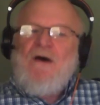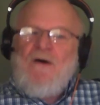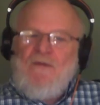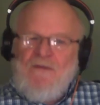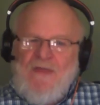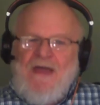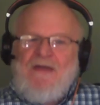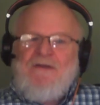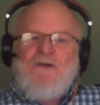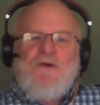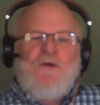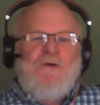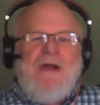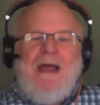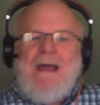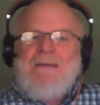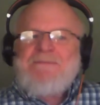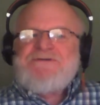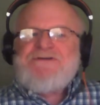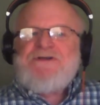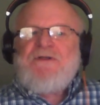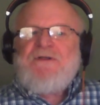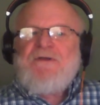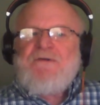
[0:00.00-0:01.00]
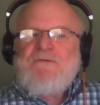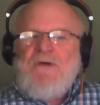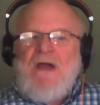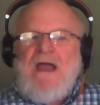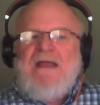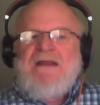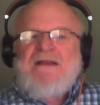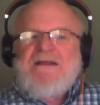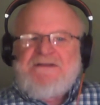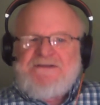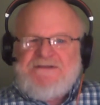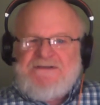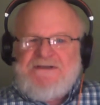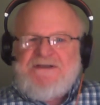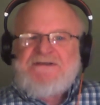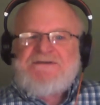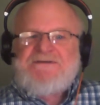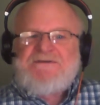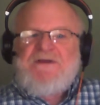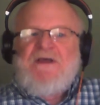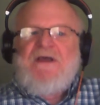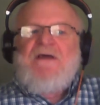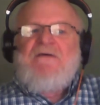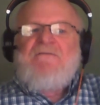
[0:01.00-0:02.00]
No, that you're absolutely right. It's
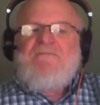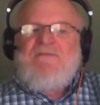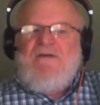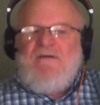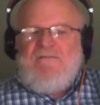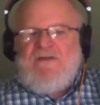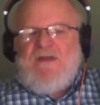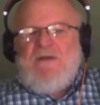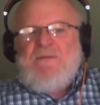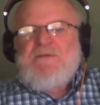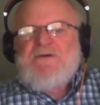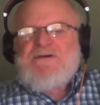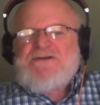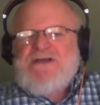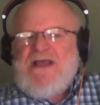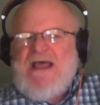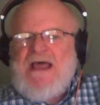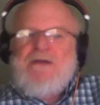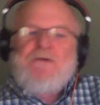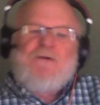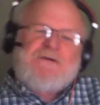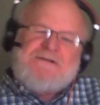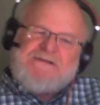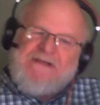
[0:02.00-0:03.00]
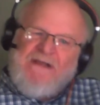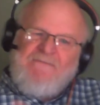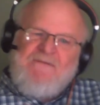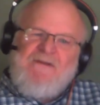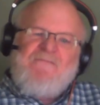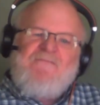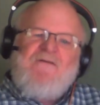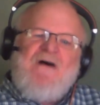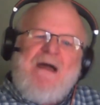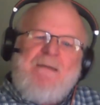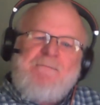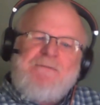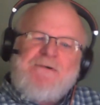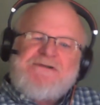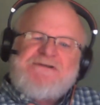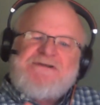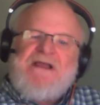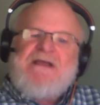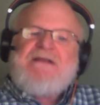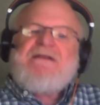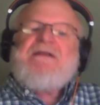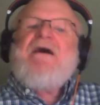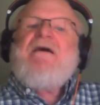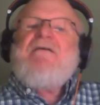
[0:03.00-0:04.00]
50% or
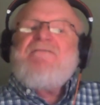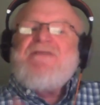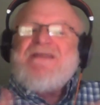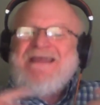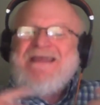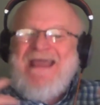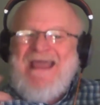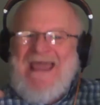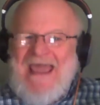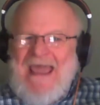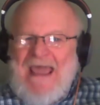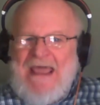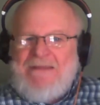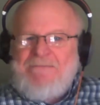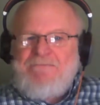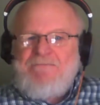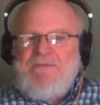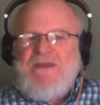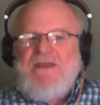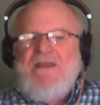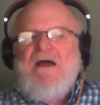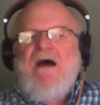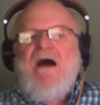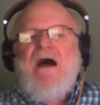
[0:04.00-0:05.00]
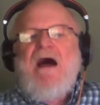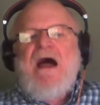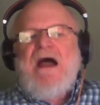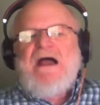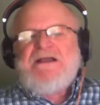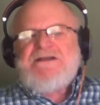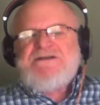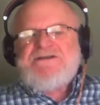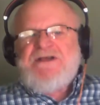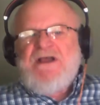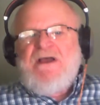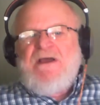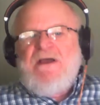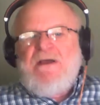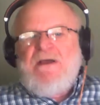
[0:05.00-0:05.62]
75% of the NPIs